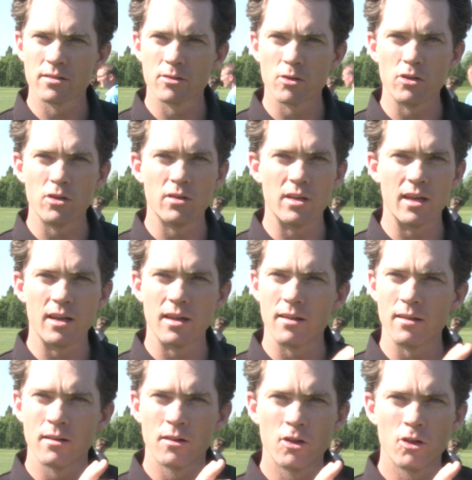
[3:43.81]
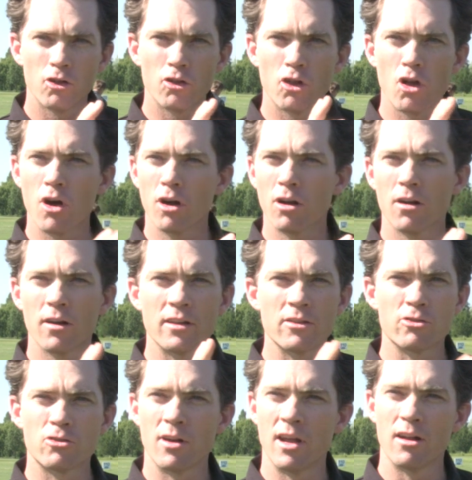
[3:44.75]
So you hit it longer
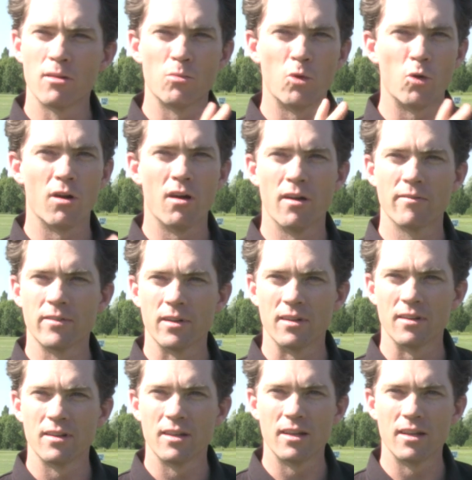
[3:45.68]
and straighter more often.